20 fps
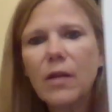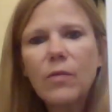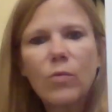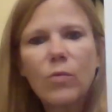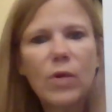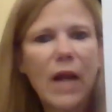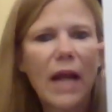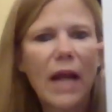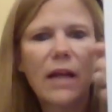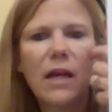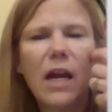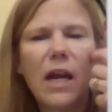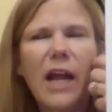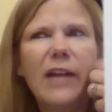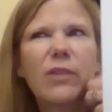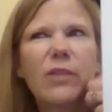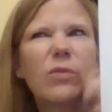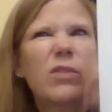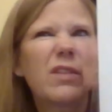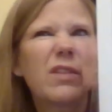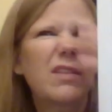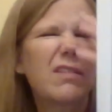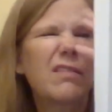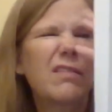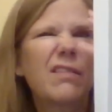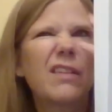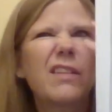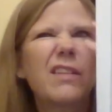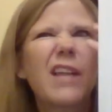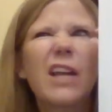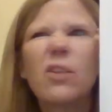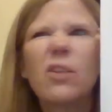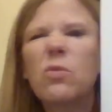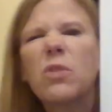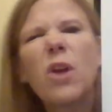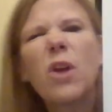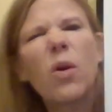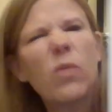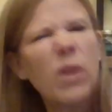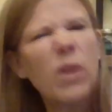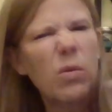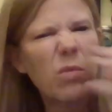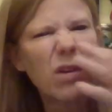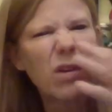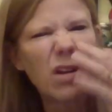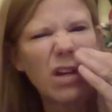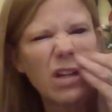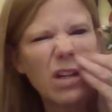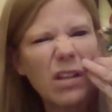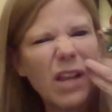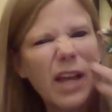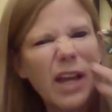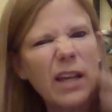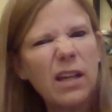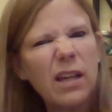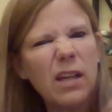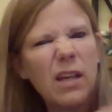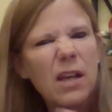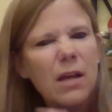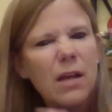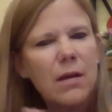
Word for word: We're not good. I don't I don't know that we're going to like,